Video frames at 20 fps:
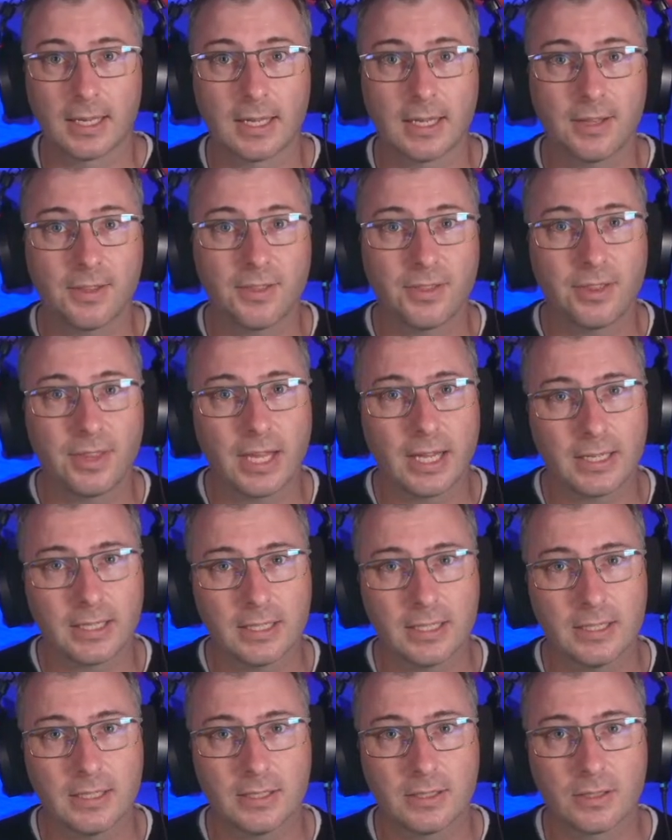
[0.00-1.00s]
That
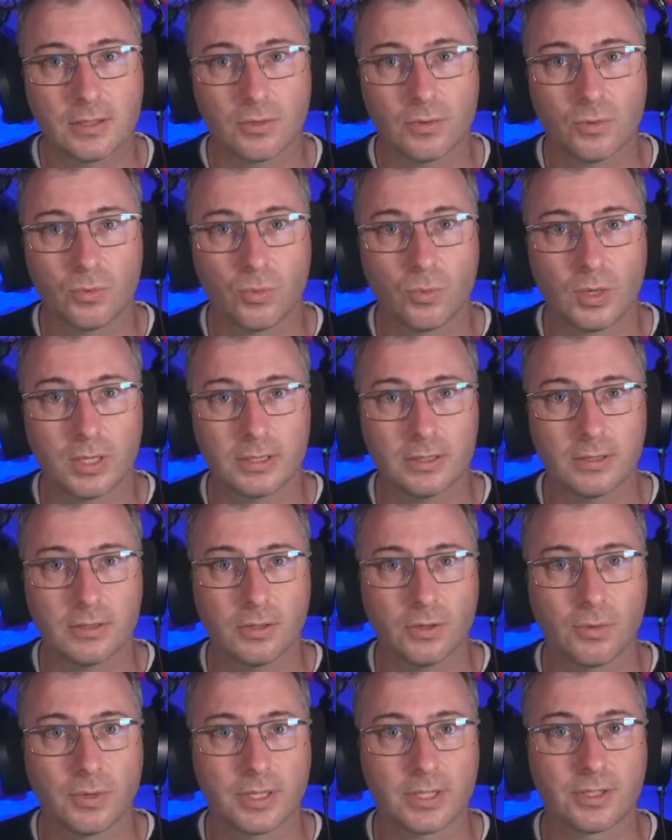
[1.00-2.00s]
is one
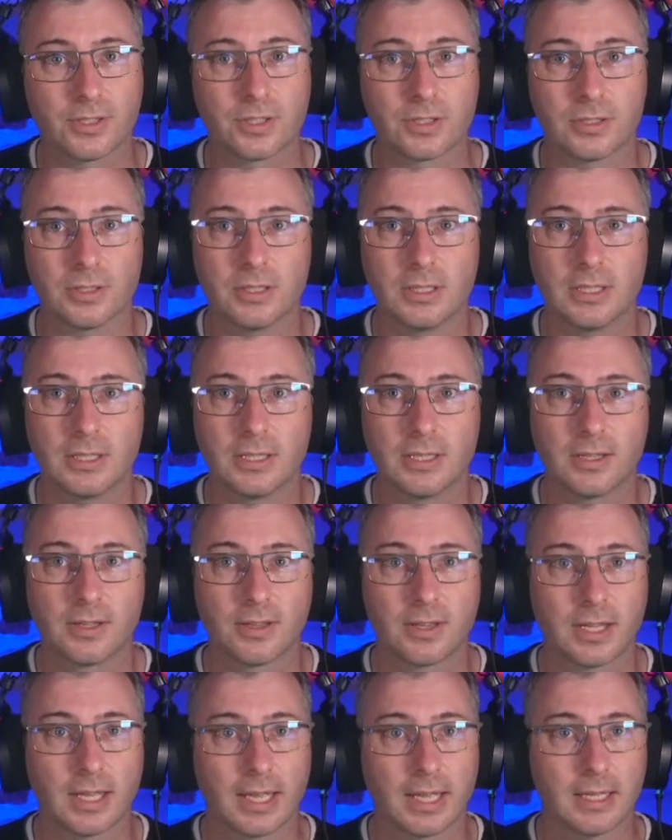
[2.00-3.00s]
question
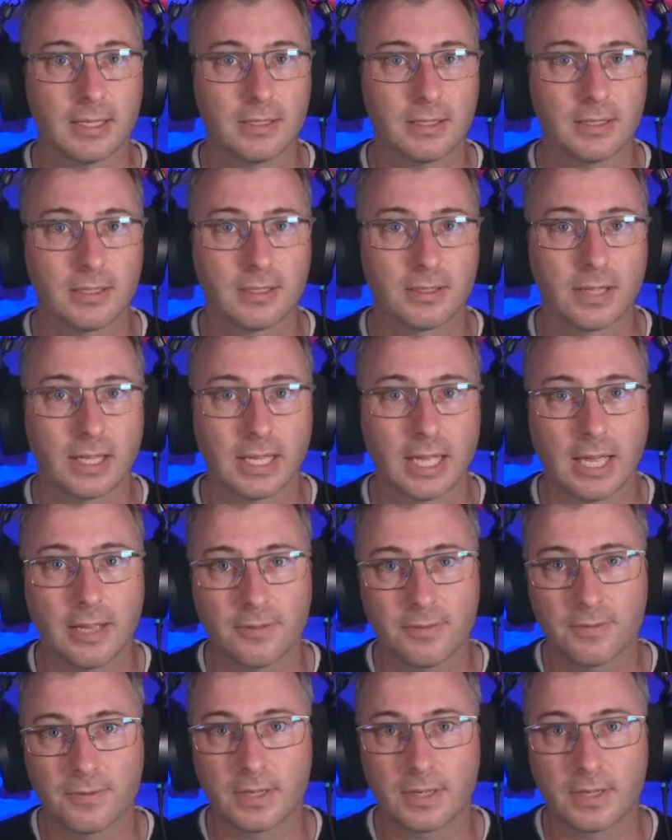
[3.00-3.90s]
that they have